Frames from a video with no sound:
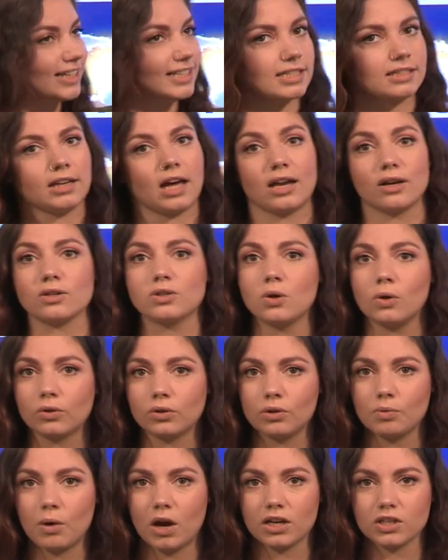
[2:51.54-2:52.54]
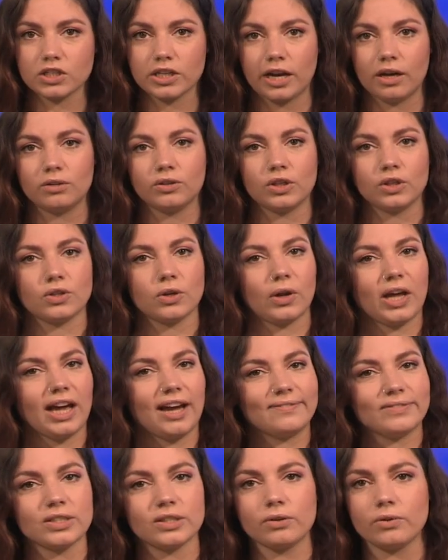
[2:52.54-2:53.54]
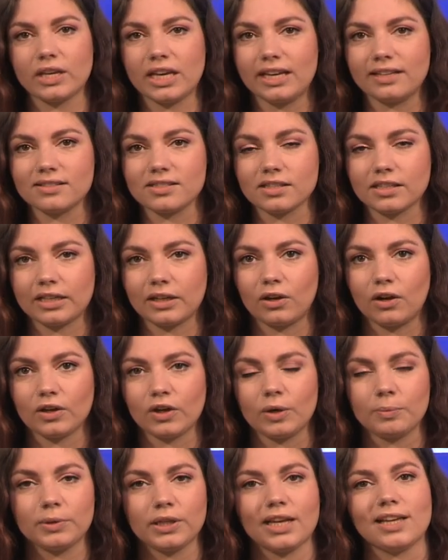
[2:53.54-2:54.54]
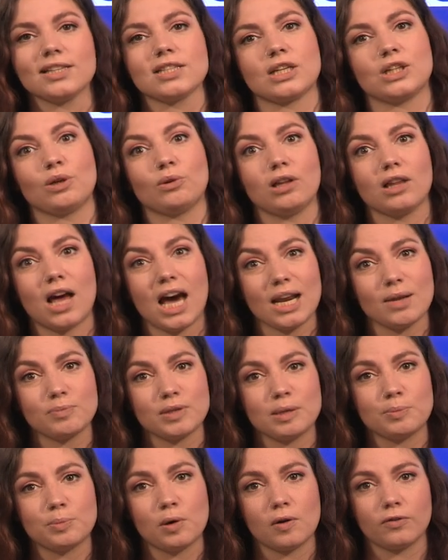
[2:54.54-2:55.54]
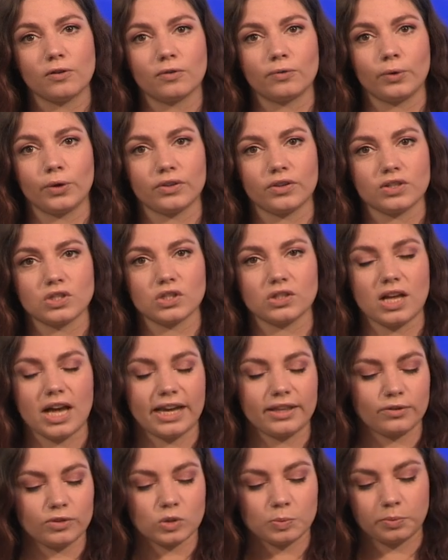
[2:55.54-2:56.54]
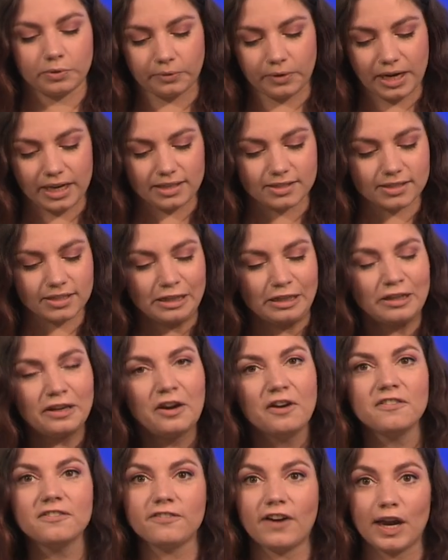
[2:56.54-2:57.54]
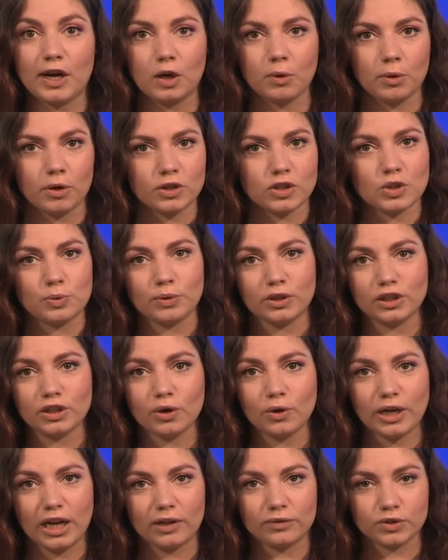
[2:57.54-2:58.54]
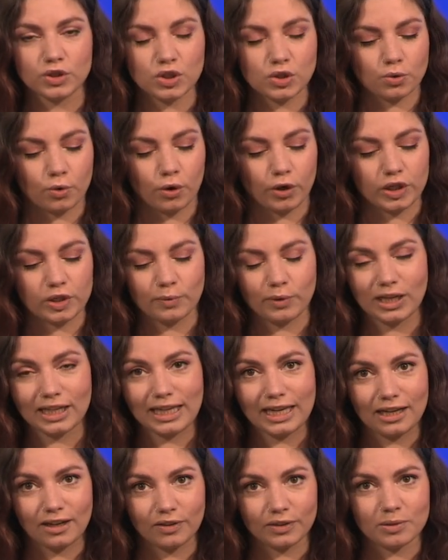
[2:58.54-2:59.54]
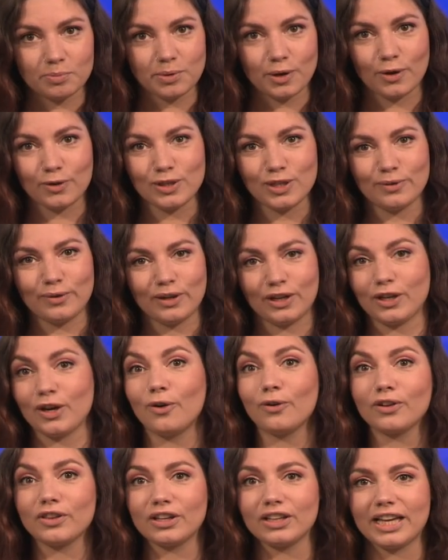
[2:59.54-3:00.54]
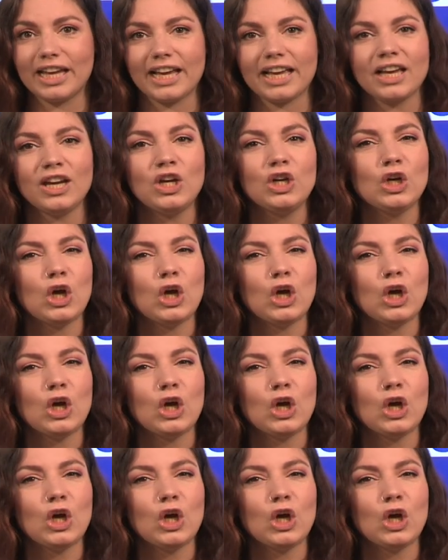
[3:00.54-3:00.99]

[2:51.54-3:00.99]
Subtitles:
it's not a total washout. You don't have to go canceling all your plans. I know a lot of people for 4th of July, there's parades, fireworks, you wanna go down the shore, you wanna get on the boat, you wanna go to the lake,